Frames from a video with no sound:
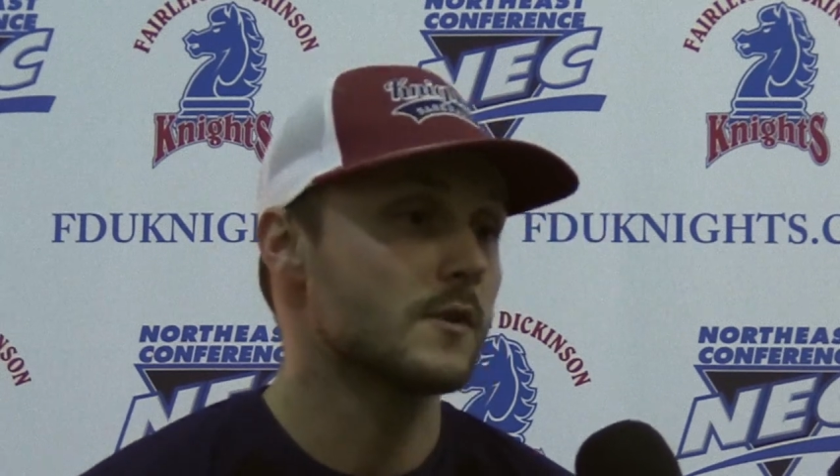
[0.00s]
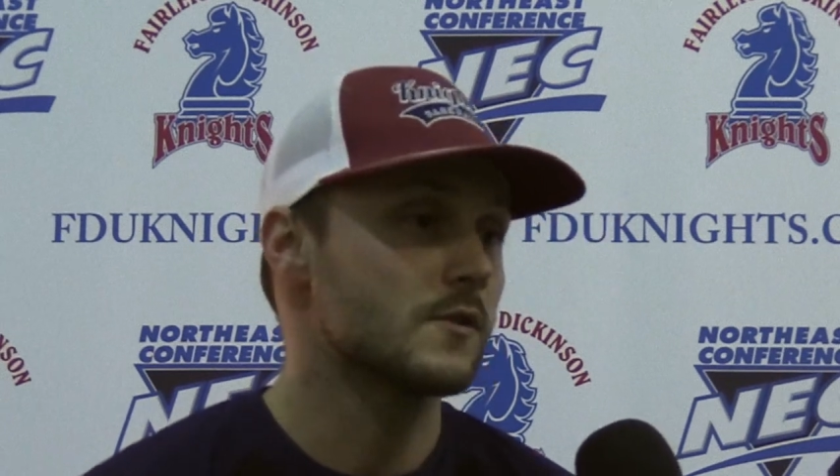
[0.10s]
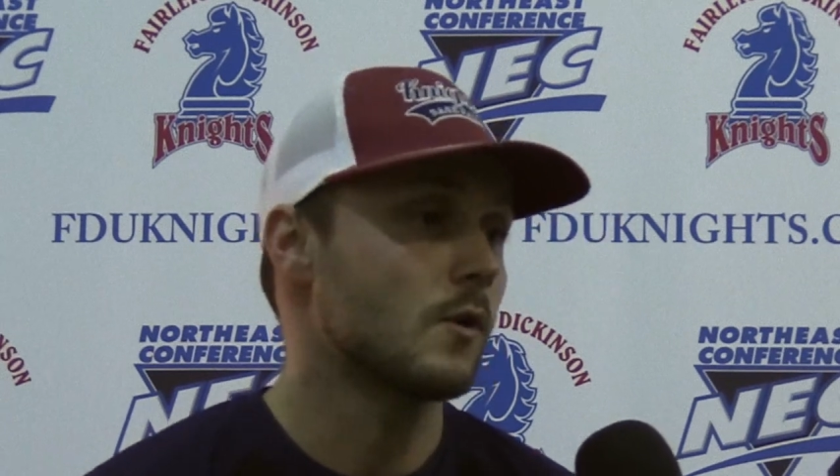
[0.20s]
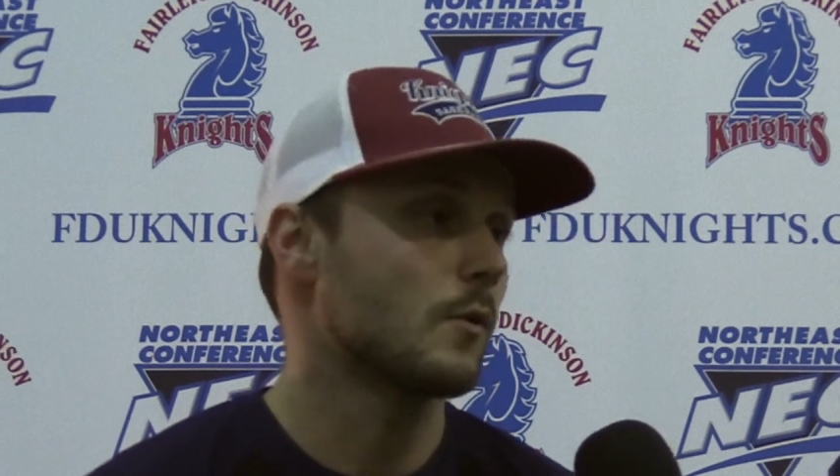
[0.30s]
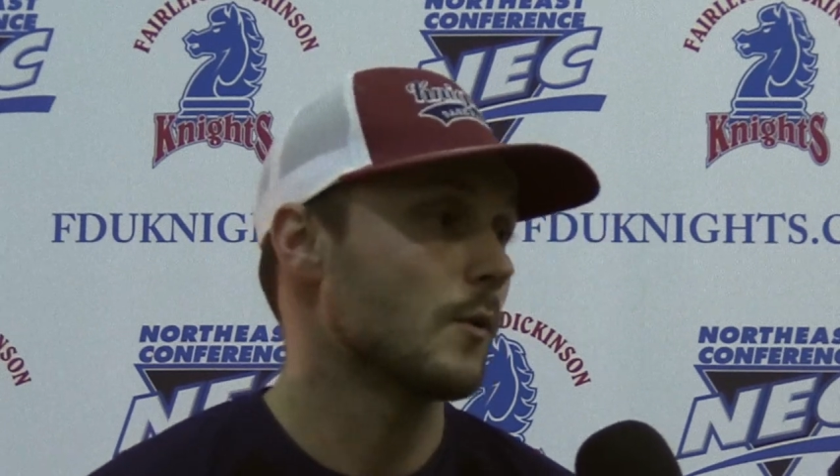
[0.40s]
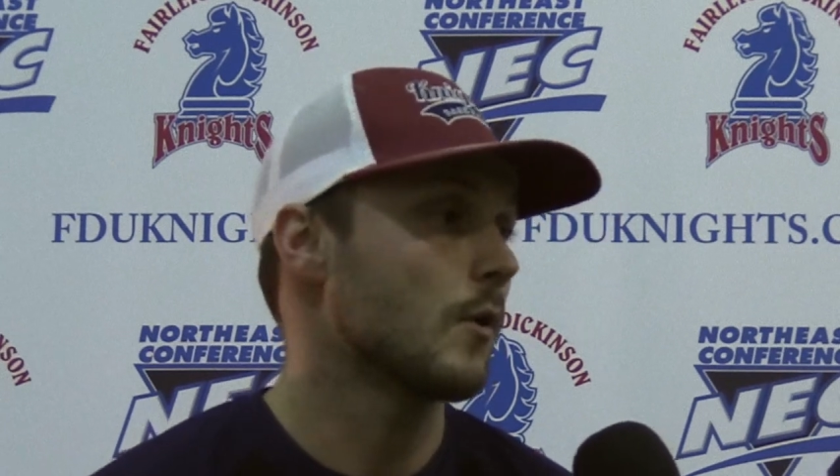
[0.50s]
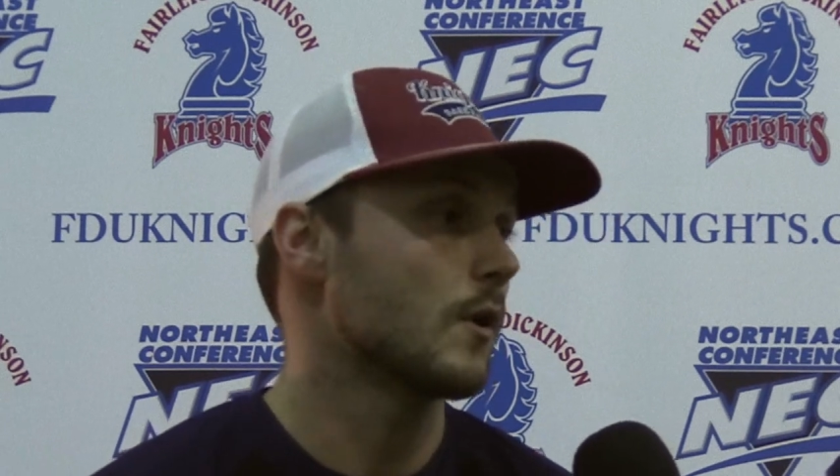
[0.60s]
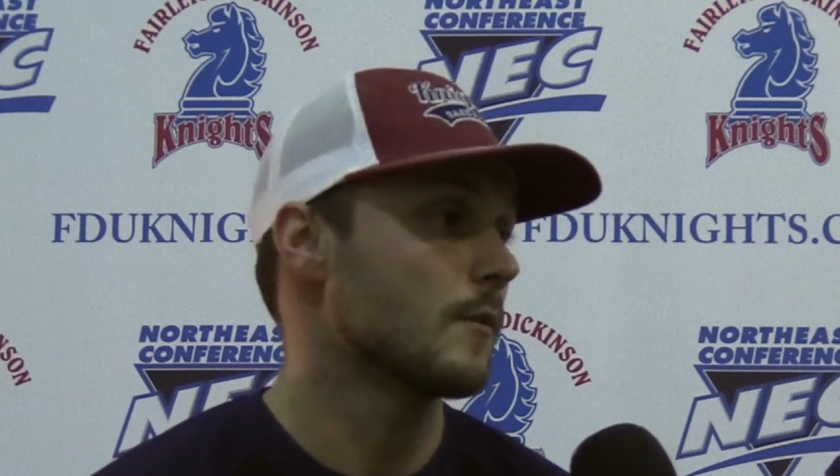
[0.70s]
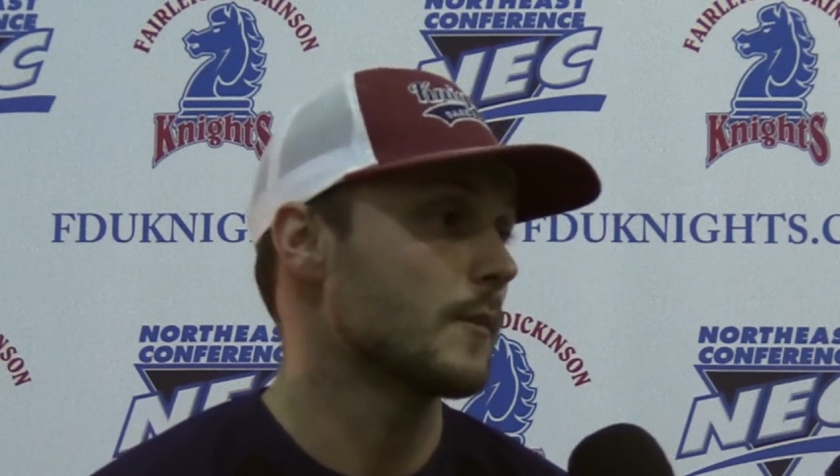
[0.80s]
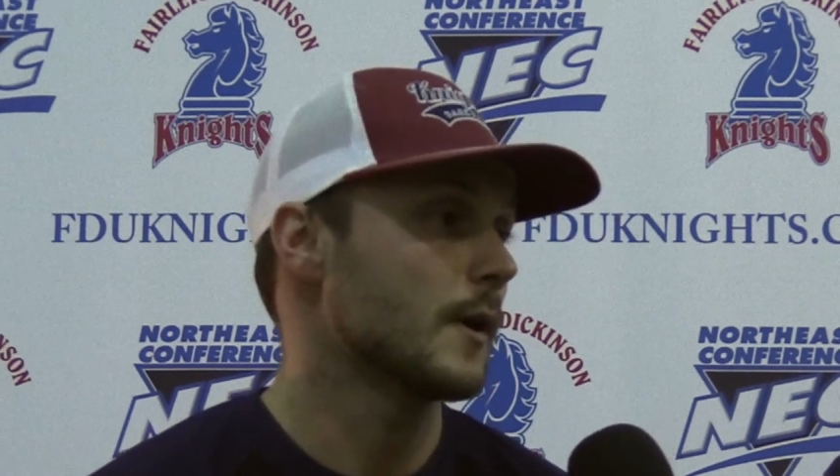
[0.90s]
So we
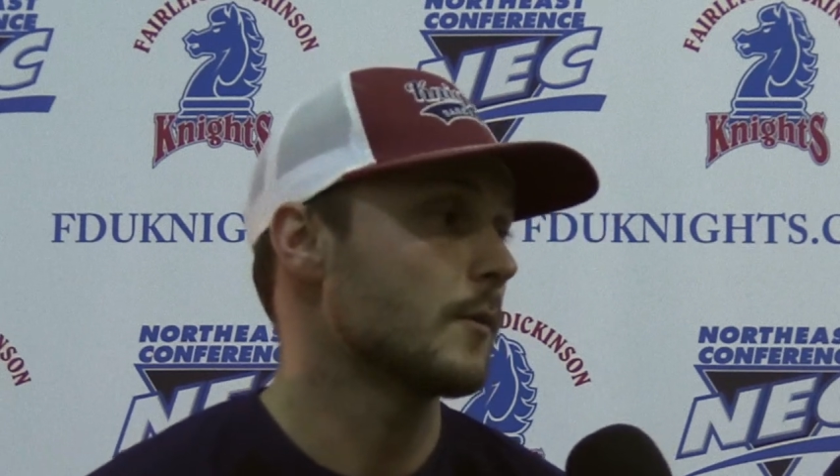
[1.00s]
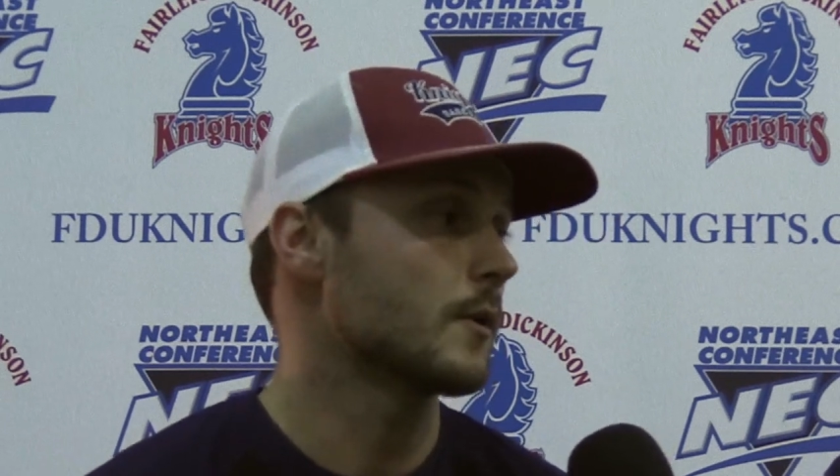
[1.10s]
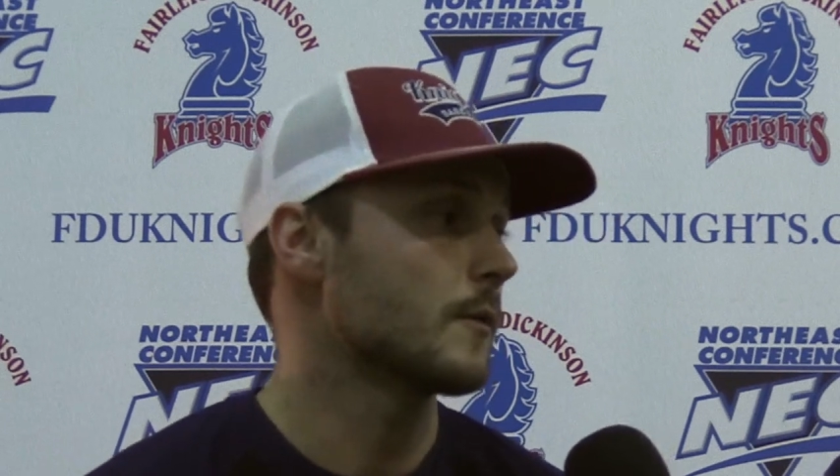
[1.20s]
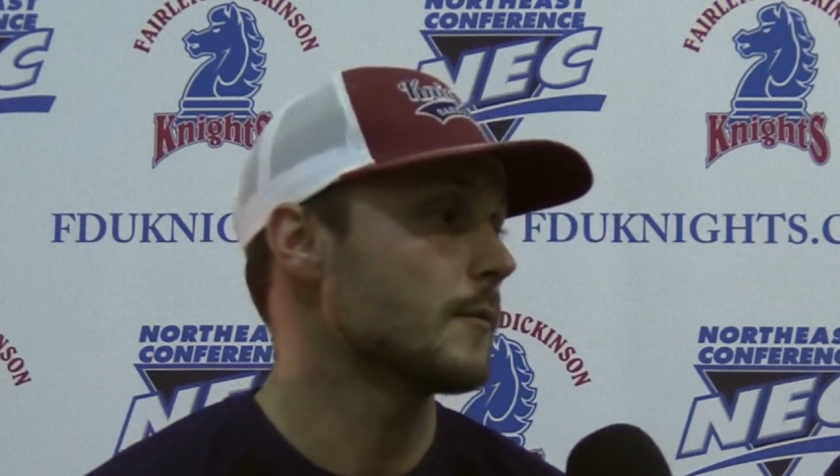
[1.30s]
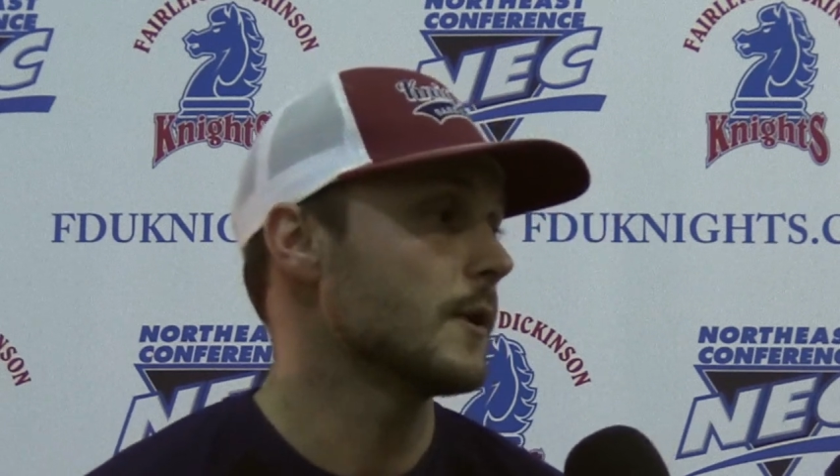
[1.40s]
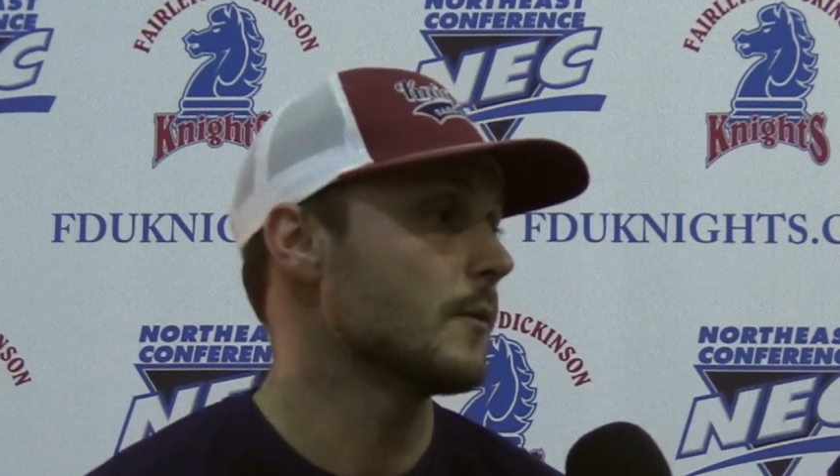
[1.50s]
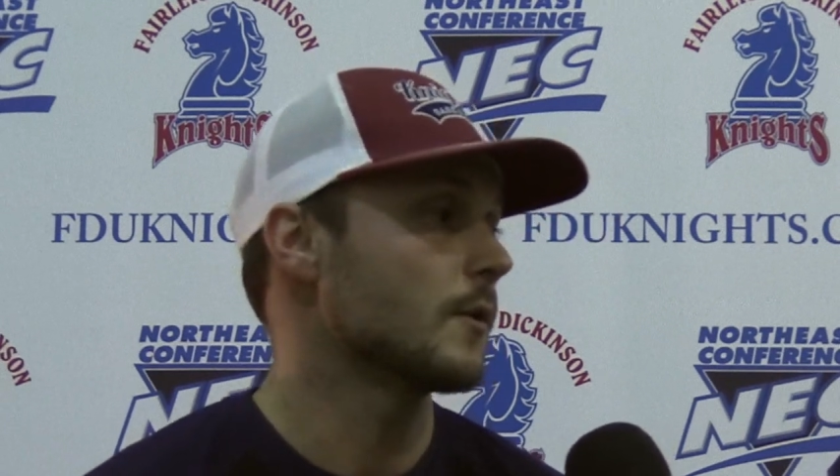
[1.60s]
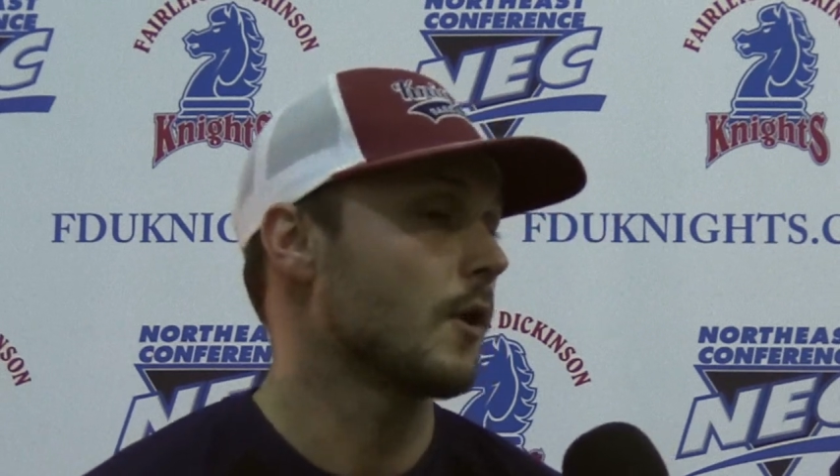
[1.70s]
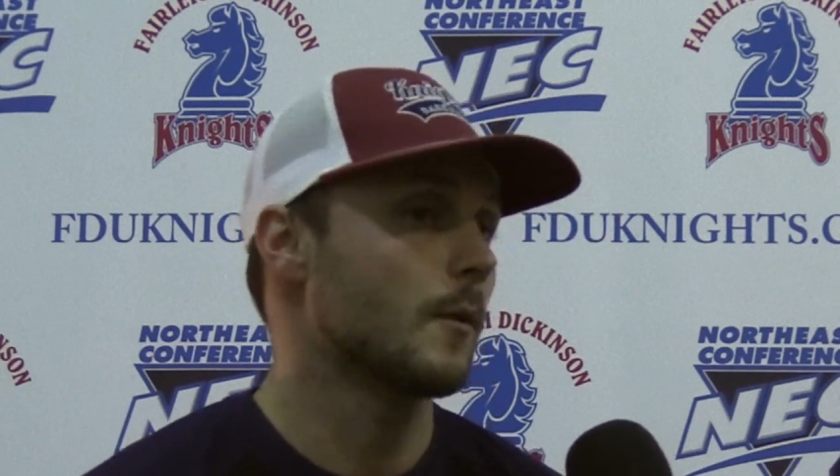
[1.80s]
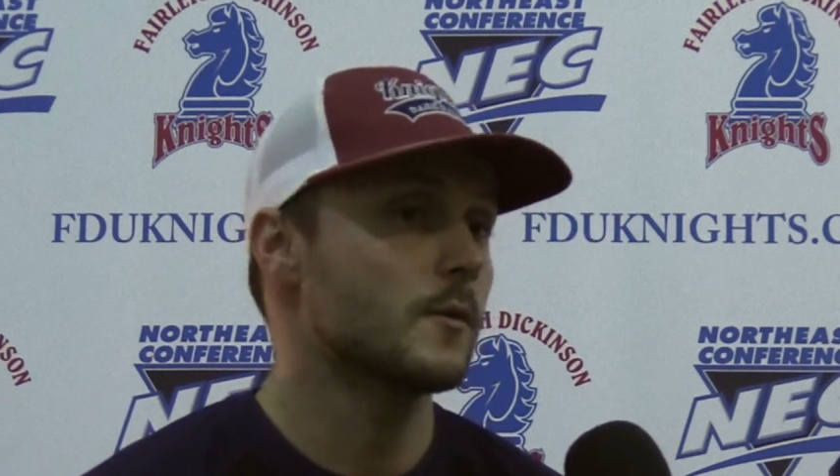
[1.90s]
want to be able to compete
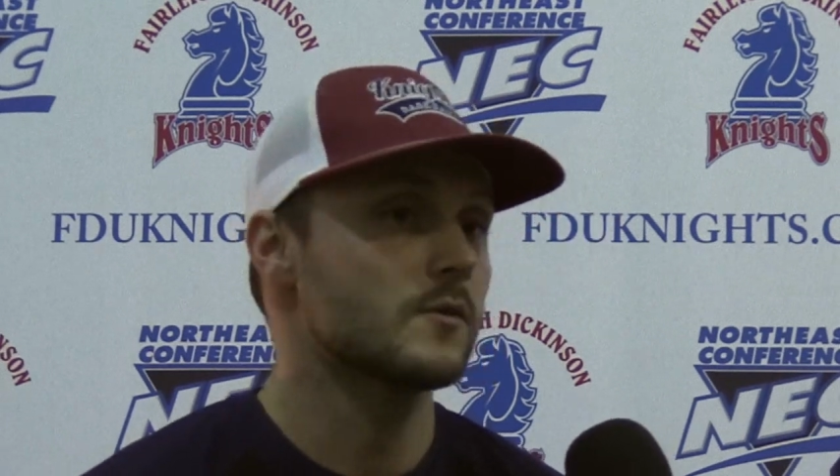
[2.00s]
with Army,